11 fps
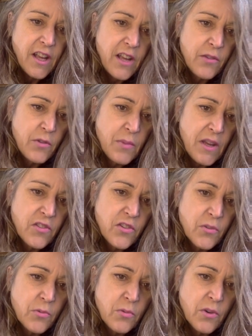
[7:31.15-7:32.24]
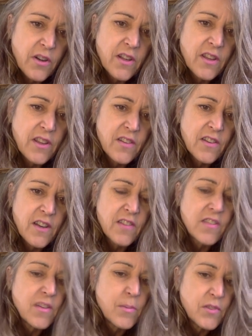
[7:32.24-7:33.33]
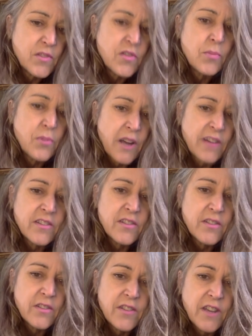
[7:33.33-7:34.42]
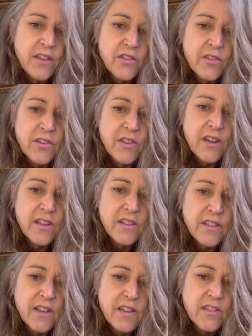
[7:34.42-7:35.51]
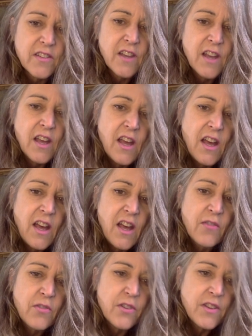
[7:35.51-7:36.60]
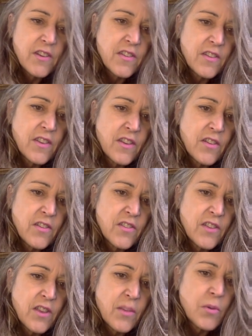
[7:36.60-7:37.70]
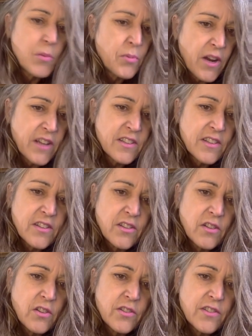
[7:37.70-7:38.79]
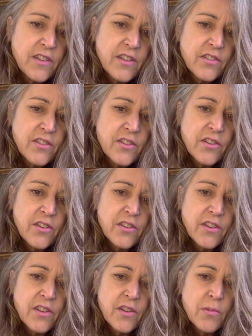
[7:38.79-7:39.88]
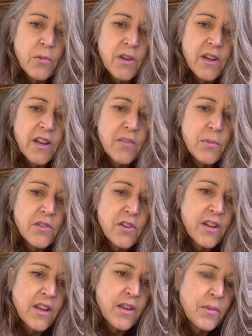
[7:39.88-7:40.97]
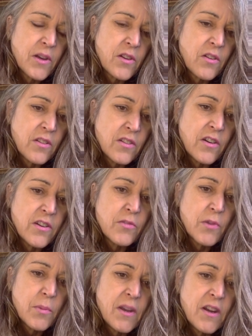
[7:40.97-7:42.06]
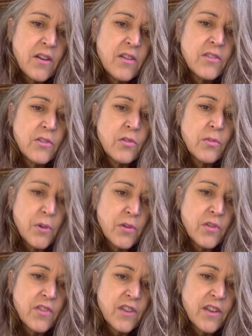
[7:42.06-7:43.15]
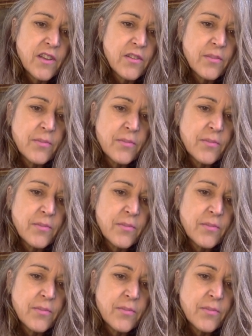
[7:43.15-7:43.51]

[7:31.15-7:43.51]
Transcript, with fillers: It remains to work these concepts into practical, down to earth context. And for this, there is nothing more practical or down to earth than what I've been talking about all along the repair of an old motorcycle.